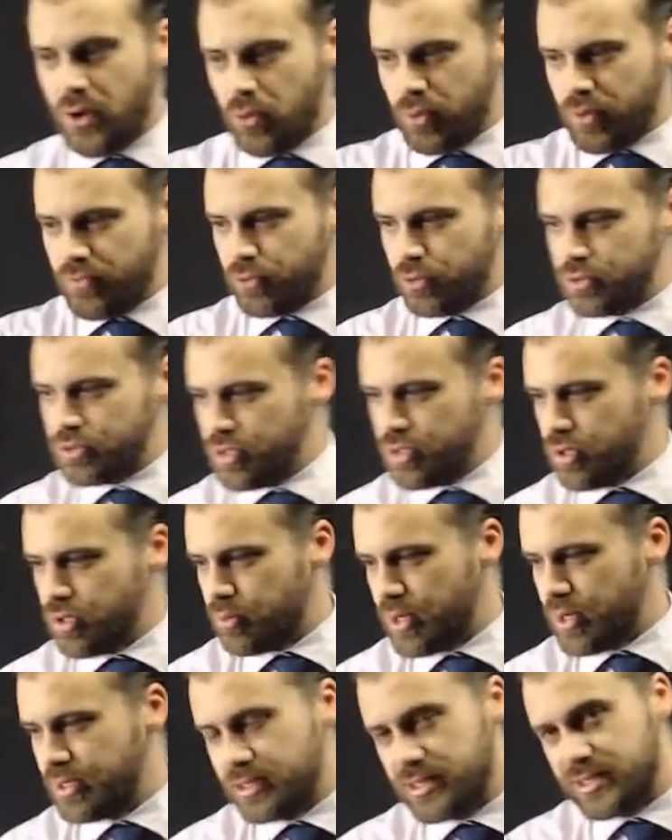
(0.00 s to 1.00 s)
We've also got
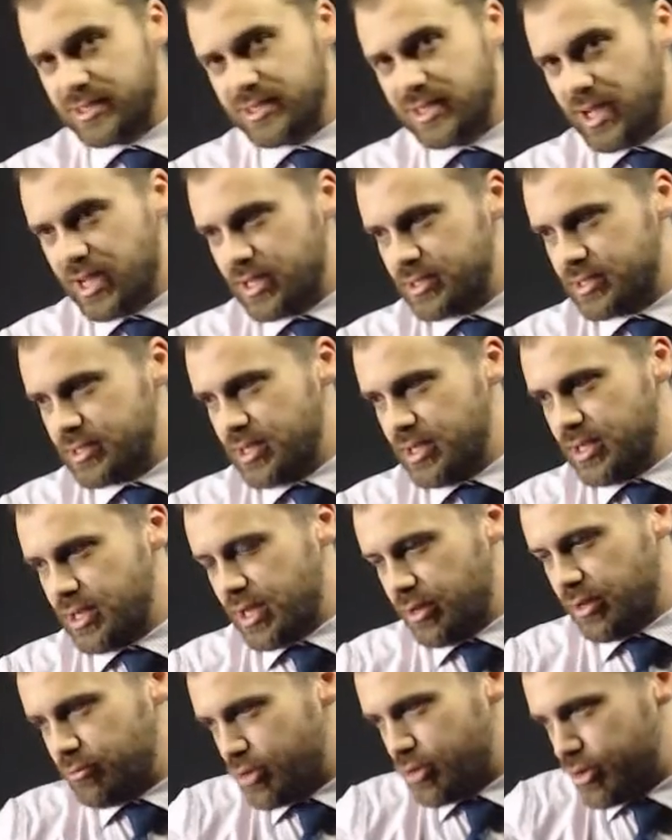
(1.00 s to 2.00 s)
one that starts here
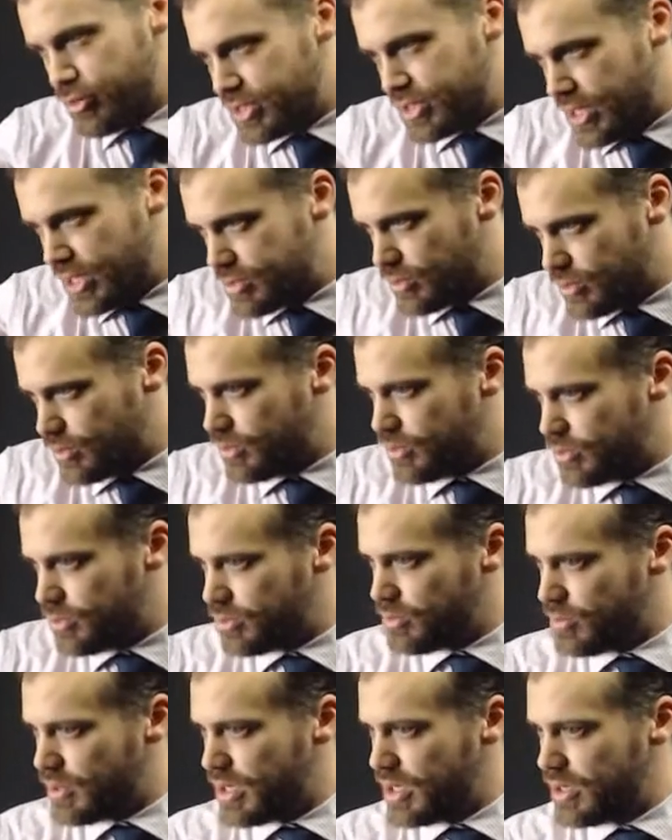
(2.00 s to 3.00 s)
and rotates all
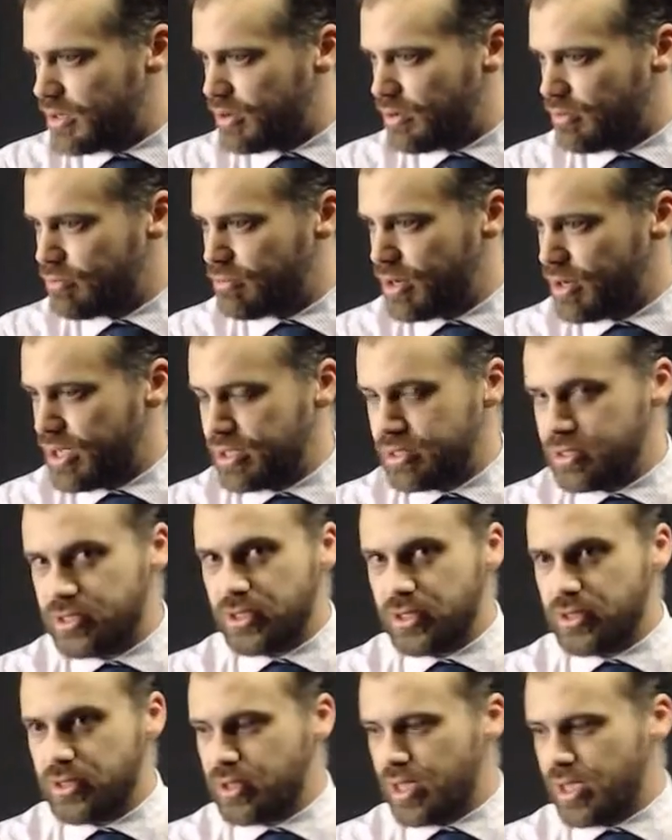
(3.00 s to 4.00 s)
the way around
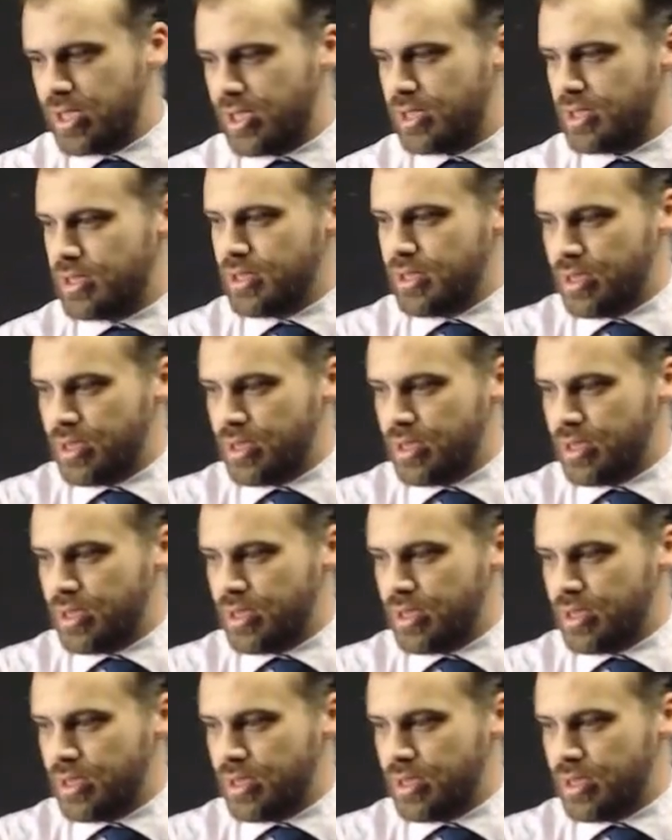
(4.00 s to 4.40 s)
to there,